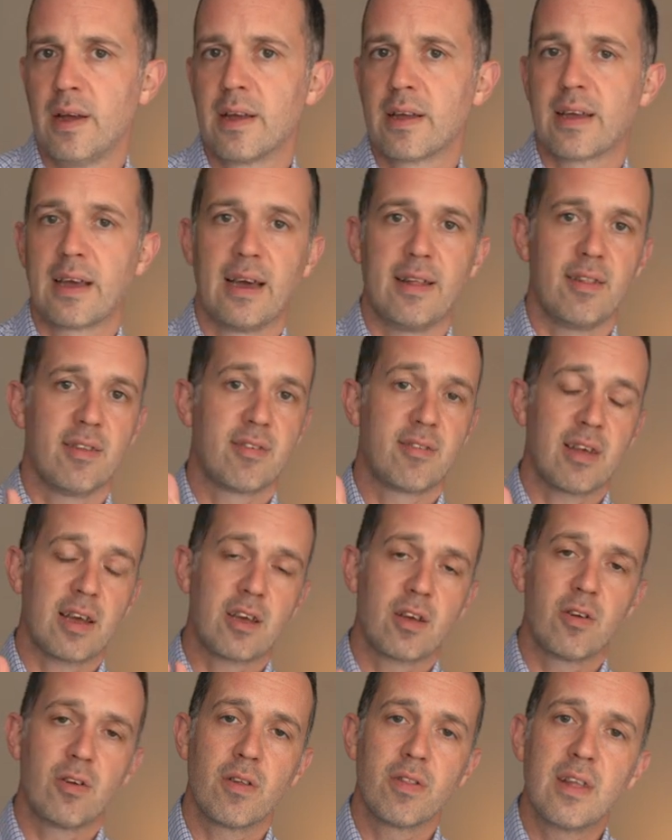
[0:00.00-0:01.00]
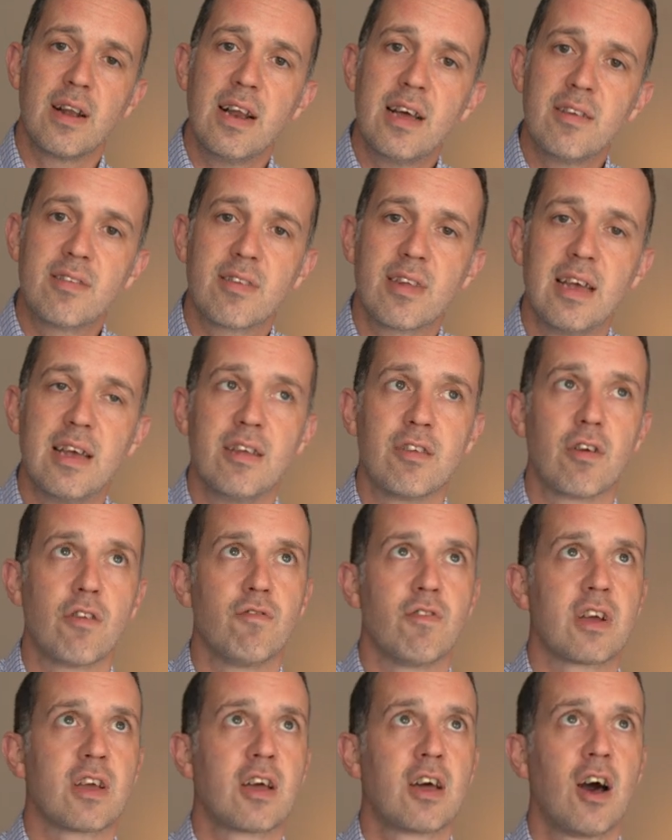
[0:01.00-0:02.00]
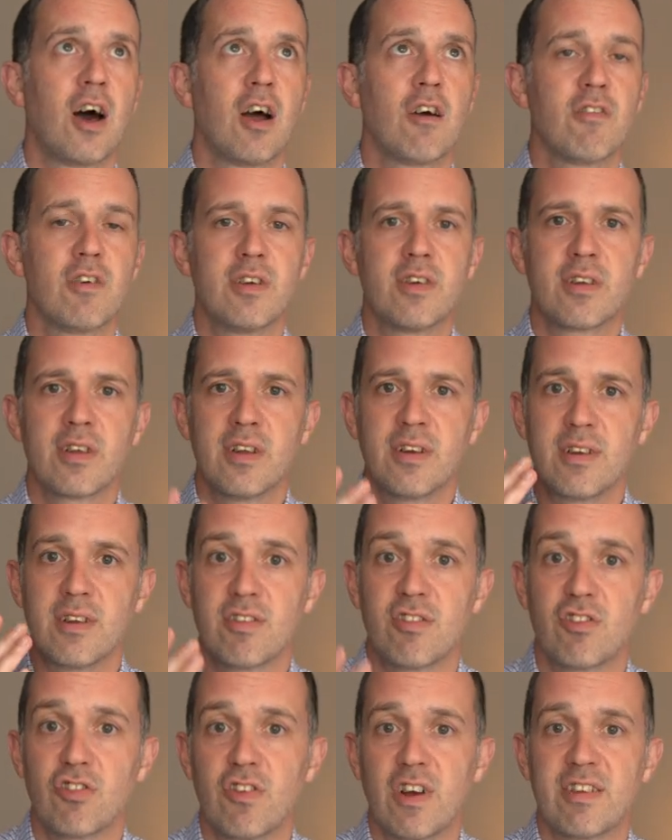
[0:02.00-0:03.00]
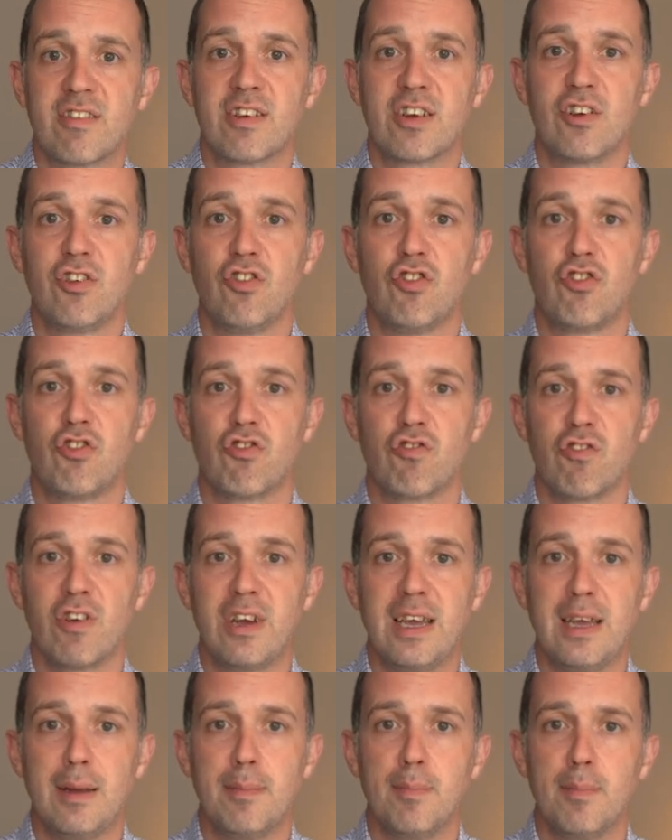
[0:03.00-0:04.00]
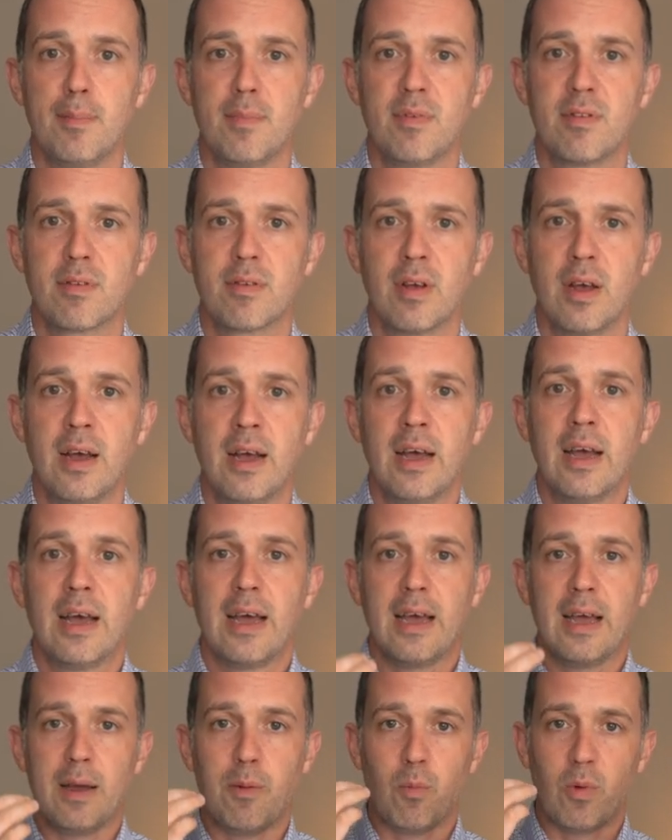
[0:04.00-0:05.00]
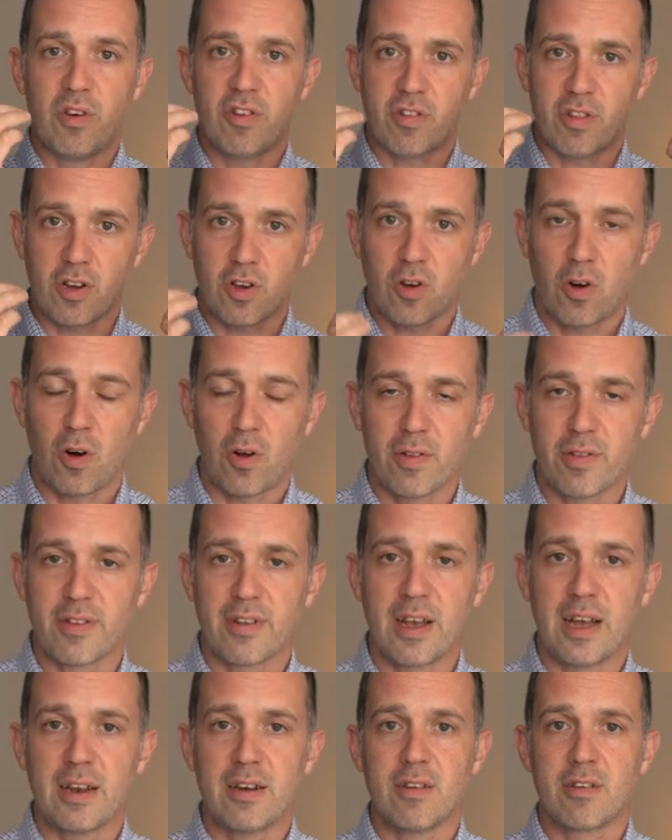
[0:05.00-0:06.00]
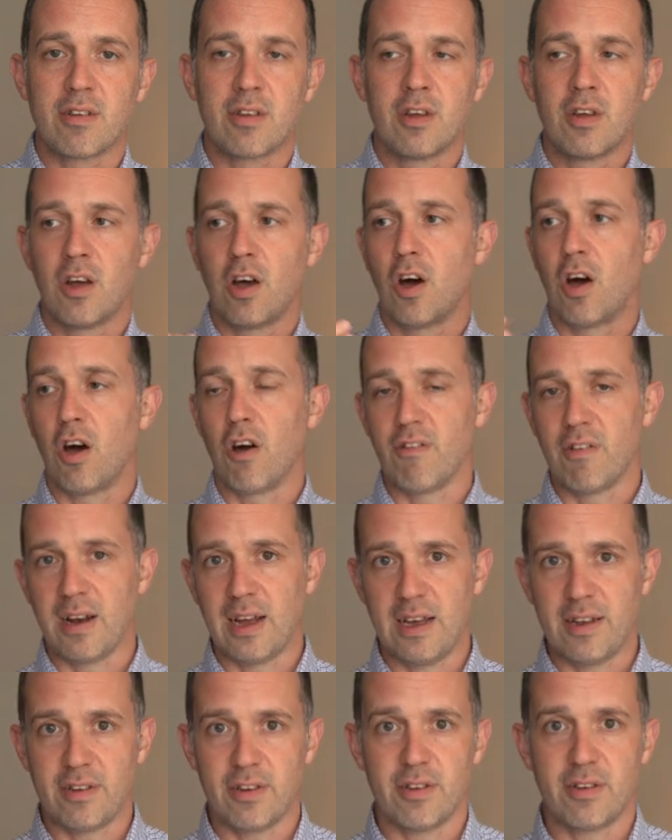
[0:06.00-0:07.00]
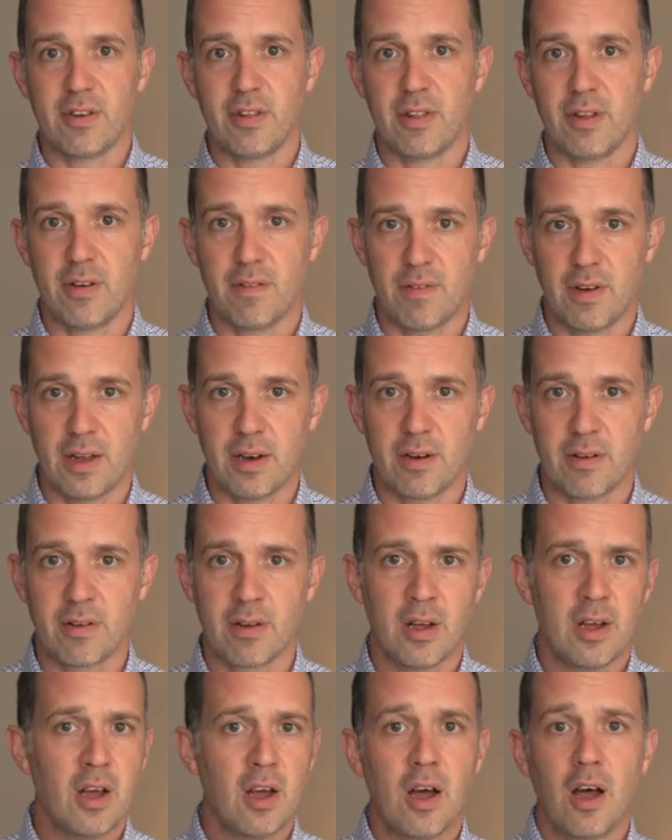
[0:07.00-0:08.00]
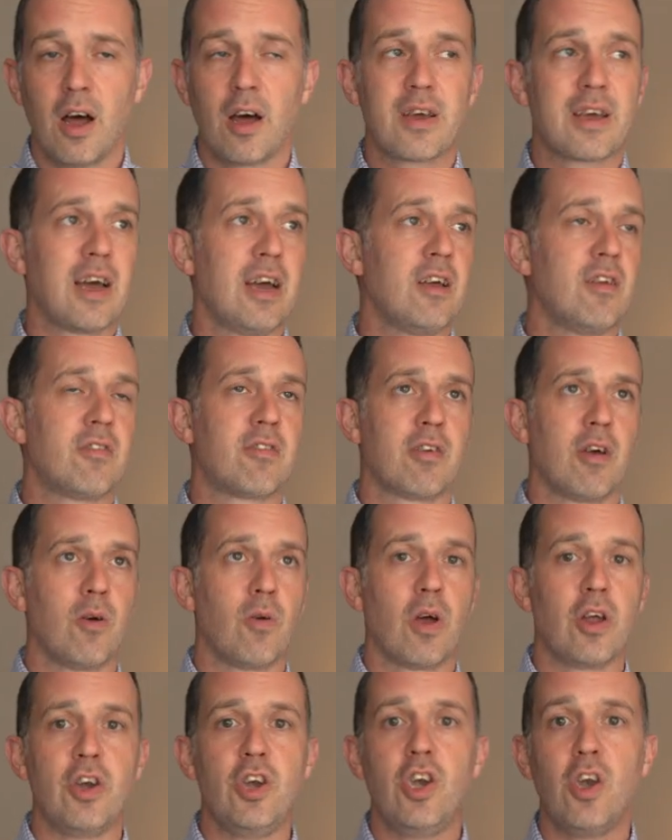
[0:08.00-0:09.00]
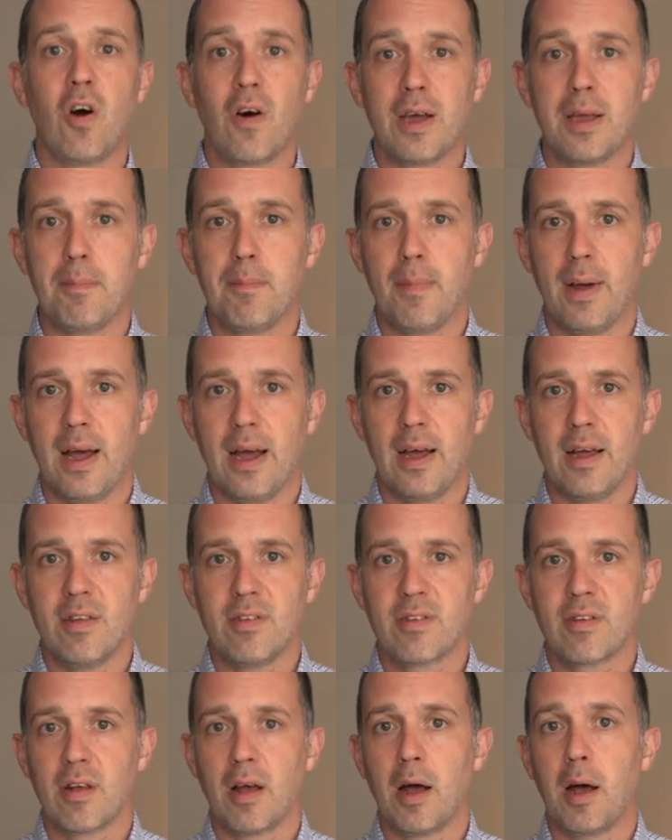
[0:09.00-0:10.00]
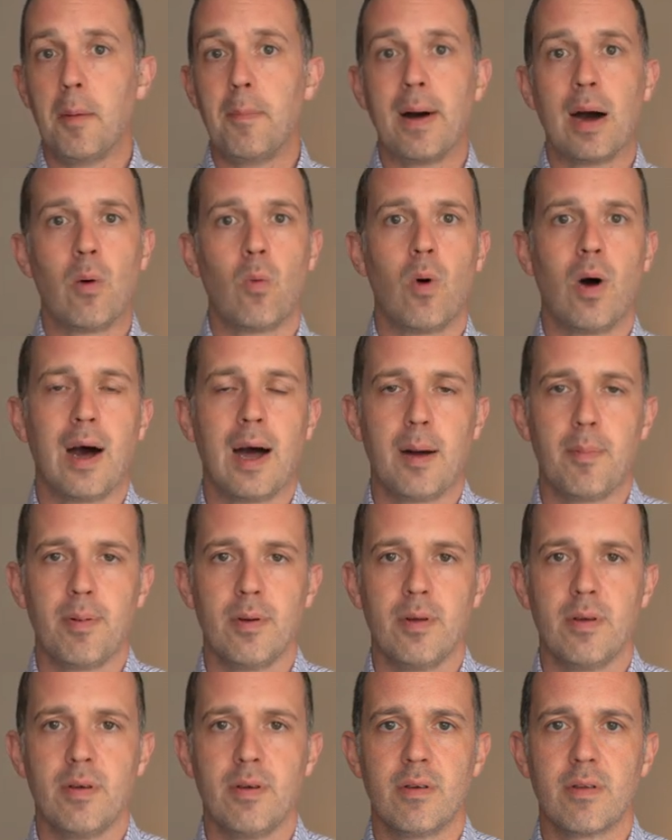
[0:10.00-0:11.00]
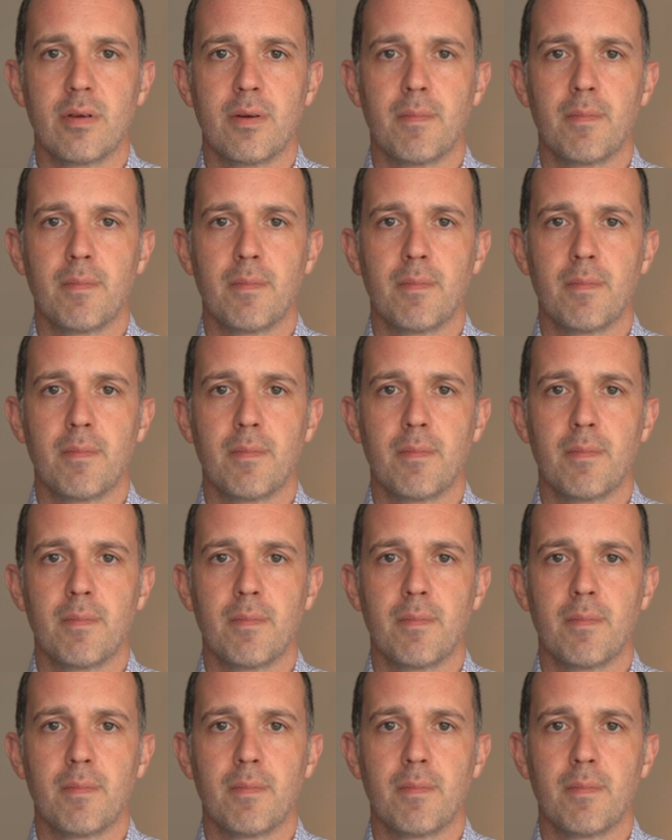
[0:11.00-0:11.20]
Okay, the second on the list is recurrent distressing dreams in which the content are related to the event. Okay, so nightmares about what happened.